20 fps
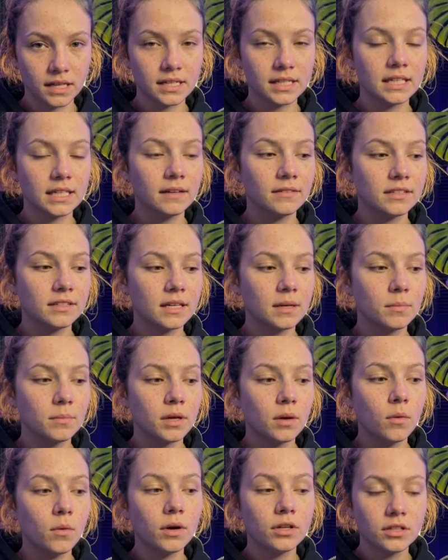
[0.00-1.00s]
if
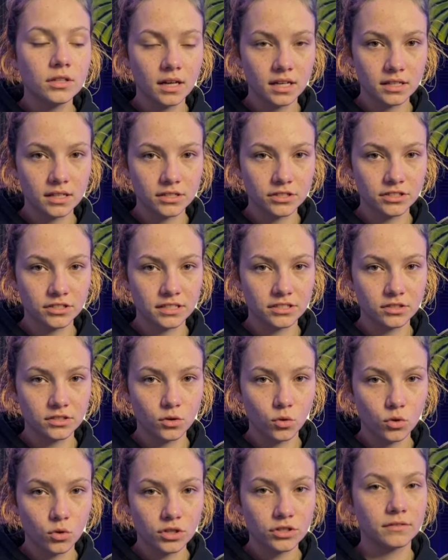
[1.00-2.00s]
somebody wants to access
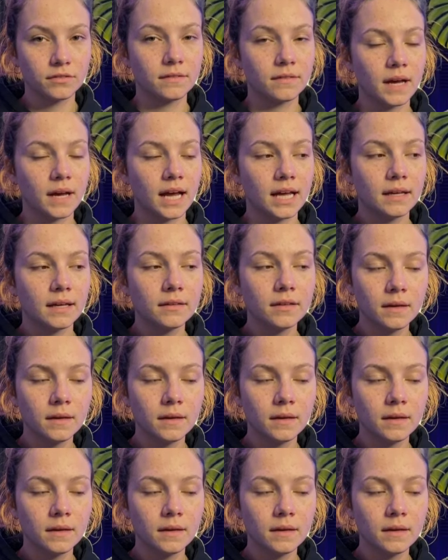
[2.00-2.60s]
course 5.